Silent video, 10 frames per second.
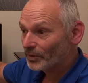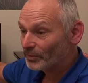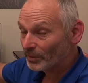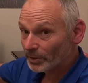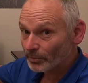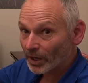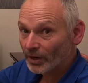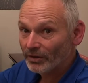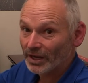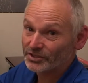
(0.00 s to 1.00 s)
Premiere
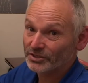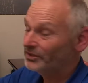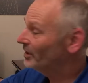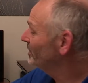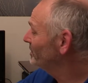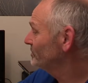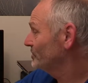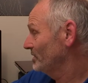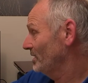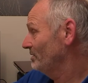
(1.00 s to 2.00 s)
Pro actually needed,
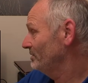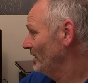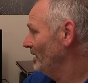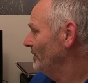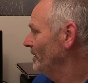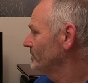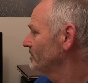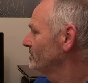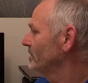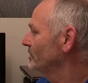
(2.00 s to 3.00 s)
so yeah,
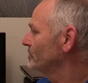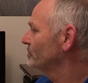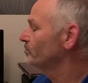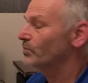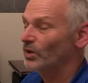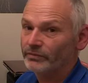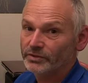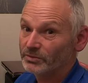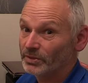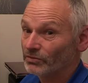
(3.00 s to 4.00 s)
it's
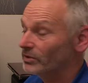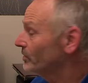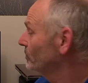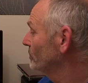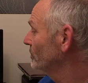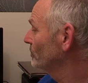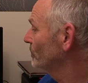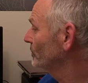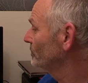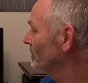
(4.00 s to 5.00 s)
proven to be really good and it
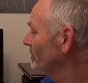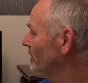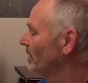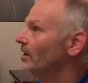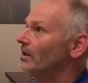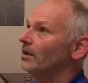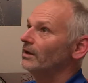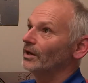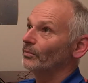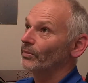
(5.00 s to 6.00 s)
works well.
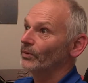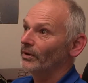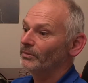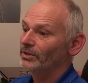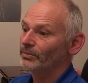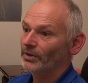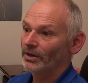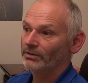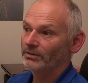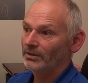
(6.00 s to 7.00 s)
Now Premiere
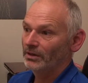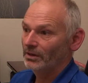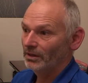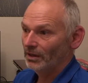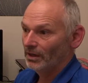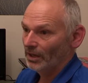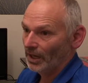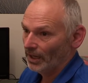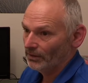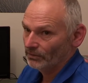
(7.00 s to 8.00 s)
Pro
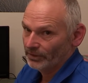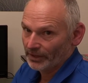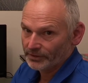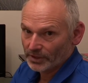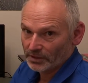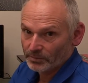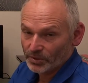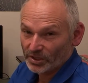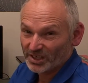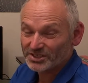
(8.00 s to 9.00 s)
and all the other Adobe
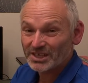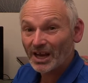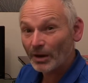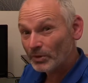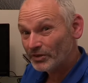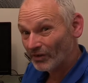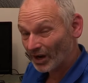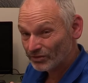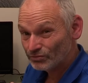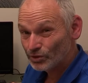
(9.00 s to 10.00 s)
products come with their
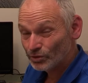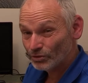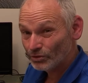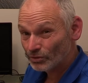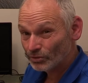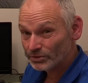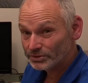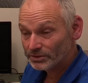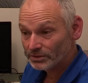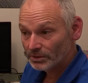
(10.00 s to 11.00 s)
own CUDA cores,